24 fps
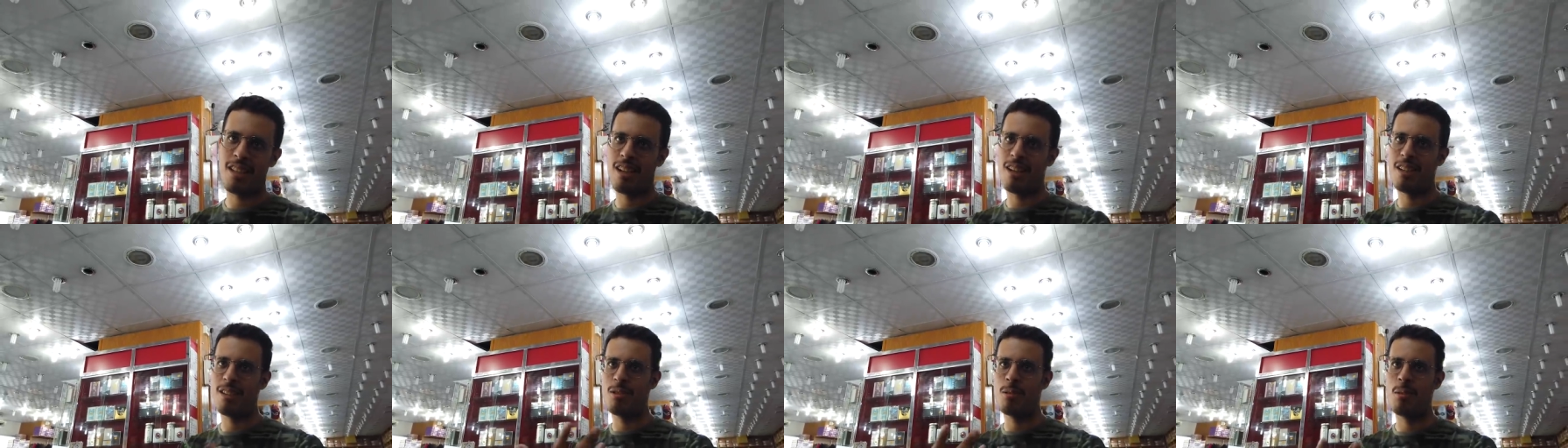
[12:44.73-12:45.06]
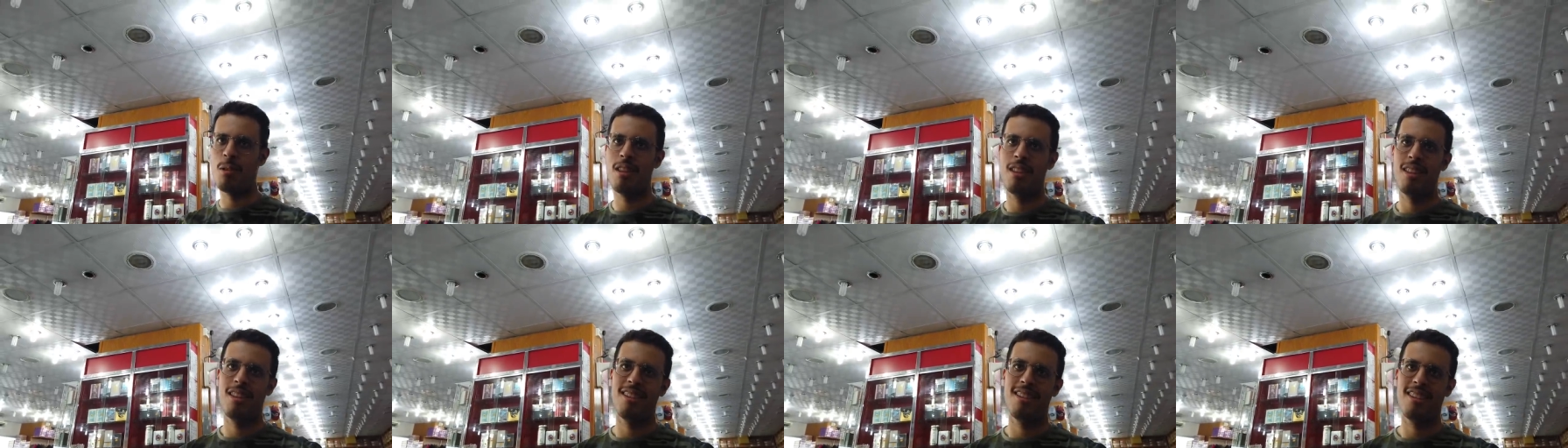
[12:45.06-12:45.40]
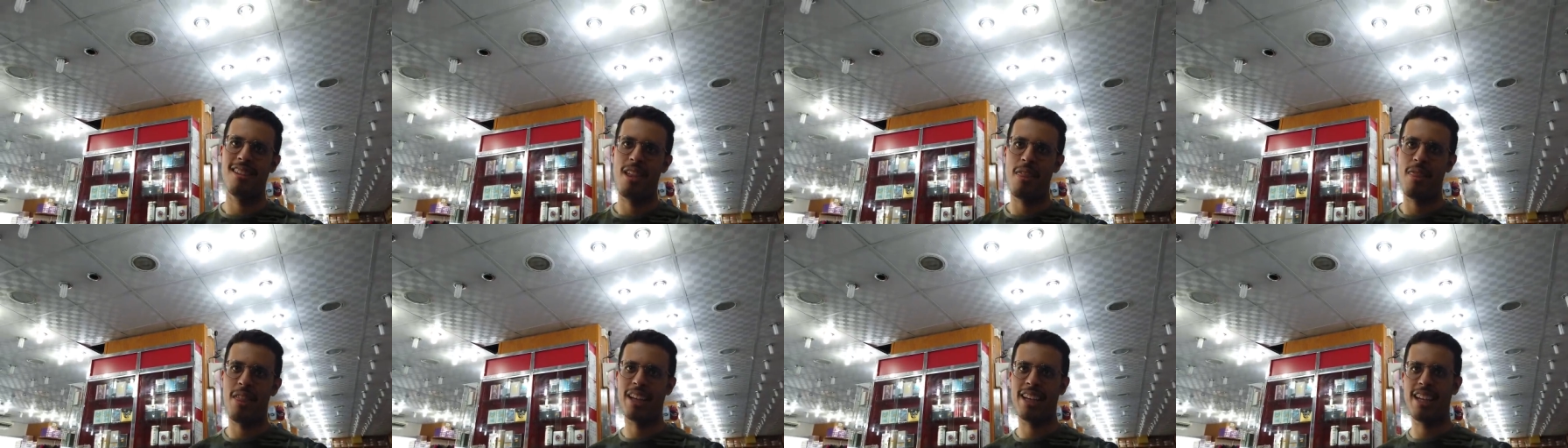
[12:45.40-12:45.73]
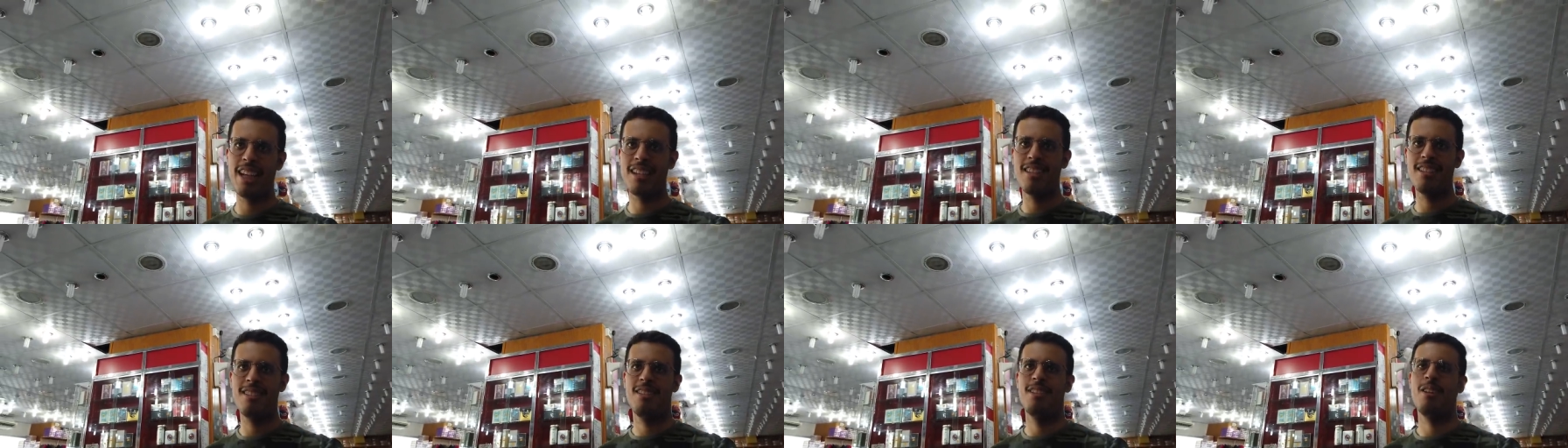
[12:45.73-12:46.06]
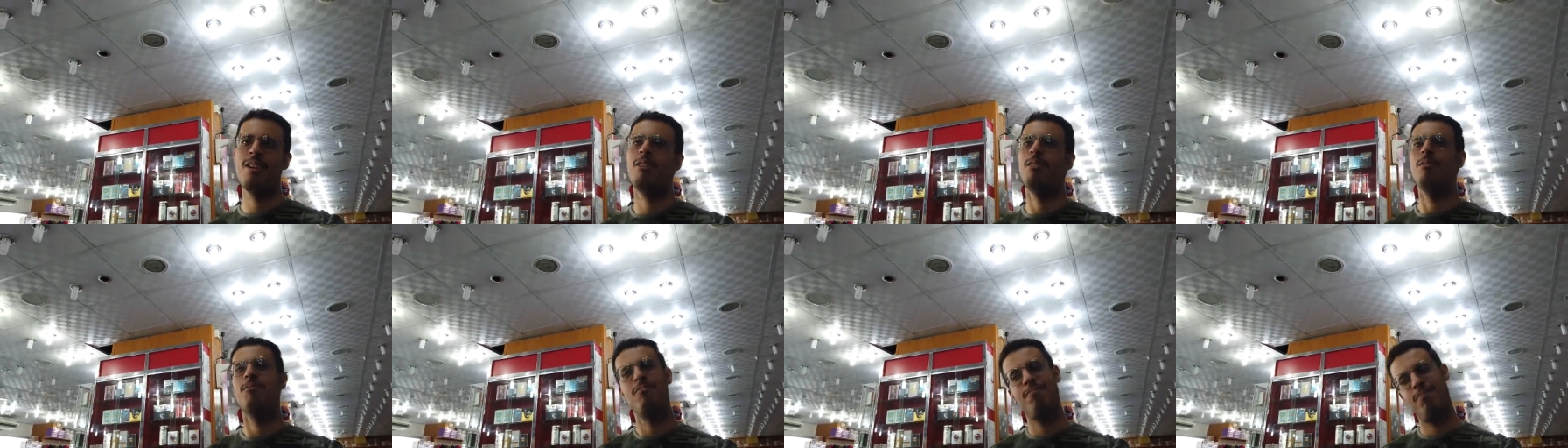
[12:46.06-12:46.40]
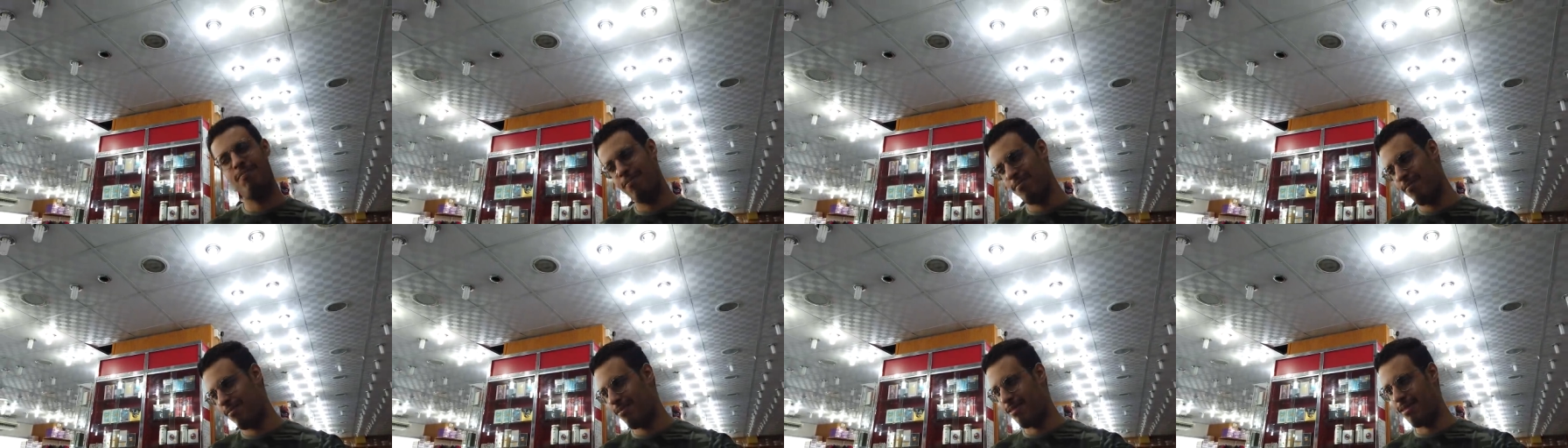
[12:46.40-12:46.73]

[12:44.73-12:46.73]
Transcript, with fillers: Oh I guess my uh, gosh!